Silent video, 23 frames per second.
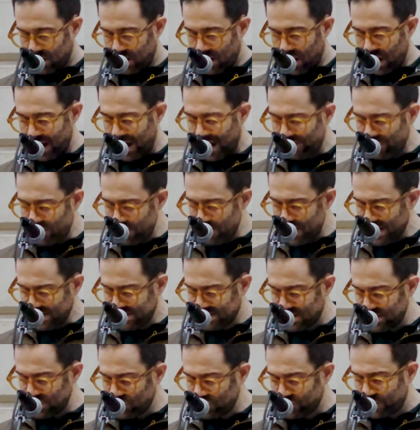I have a
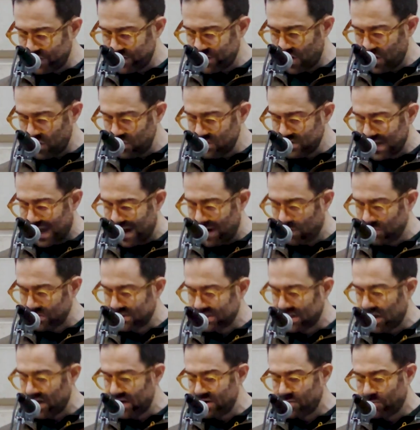message for those
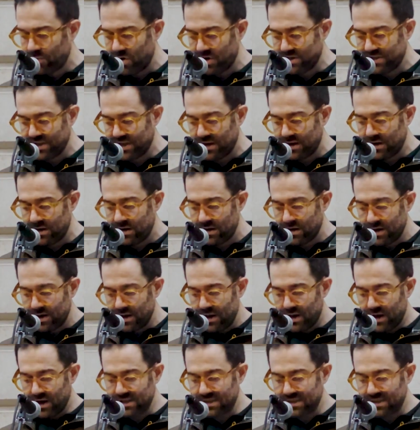outside Britain,